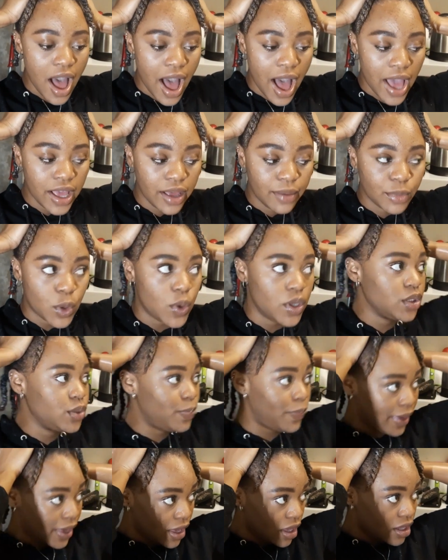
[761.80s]
I am going
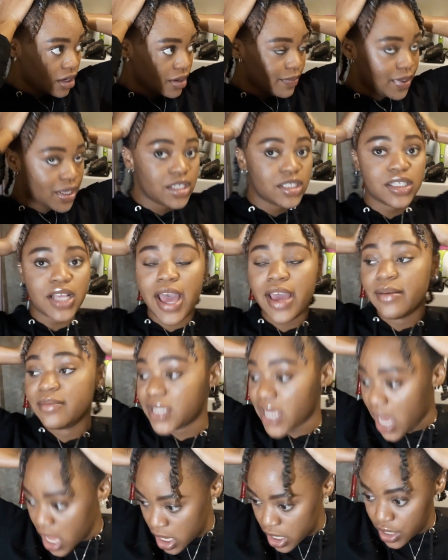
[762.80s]
to bed because I
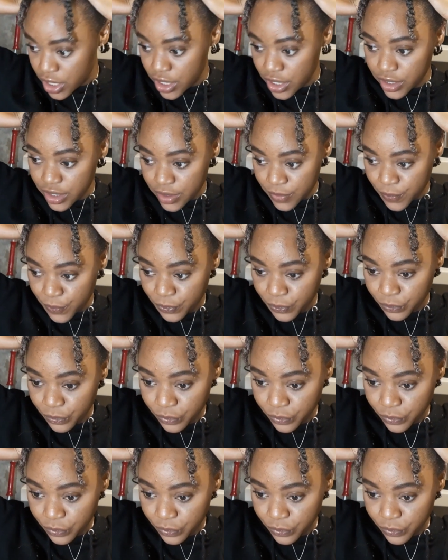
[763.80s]
am tired.